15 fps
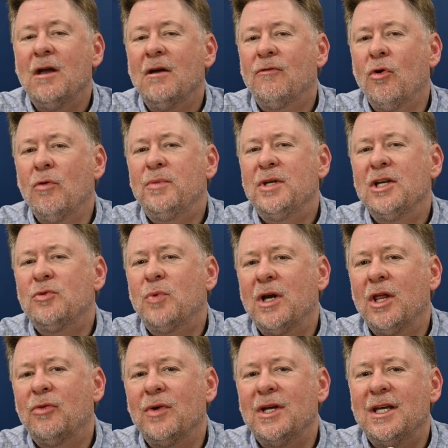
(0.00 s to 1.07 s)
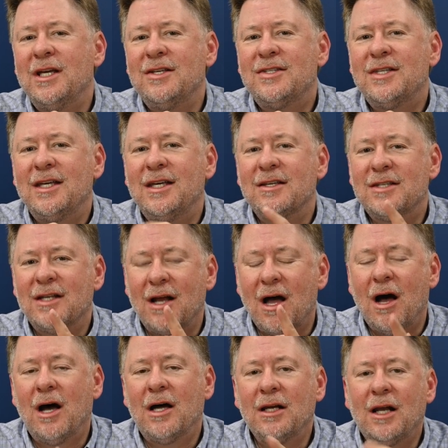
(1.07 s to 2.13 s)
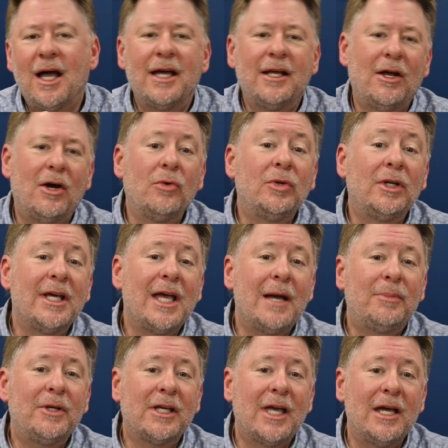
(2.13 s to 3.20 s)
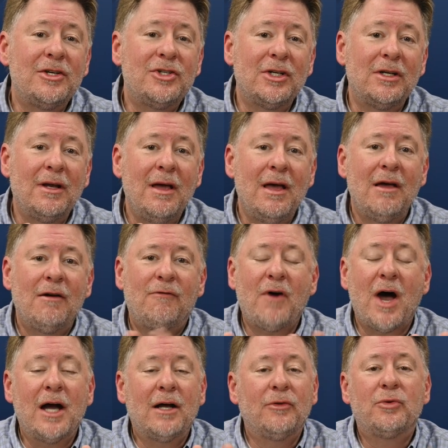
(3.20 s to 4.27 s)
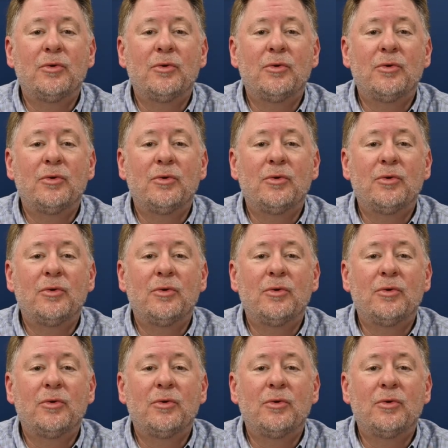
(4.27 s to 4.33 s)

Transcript: Form 1023-EZ is an online-only application filed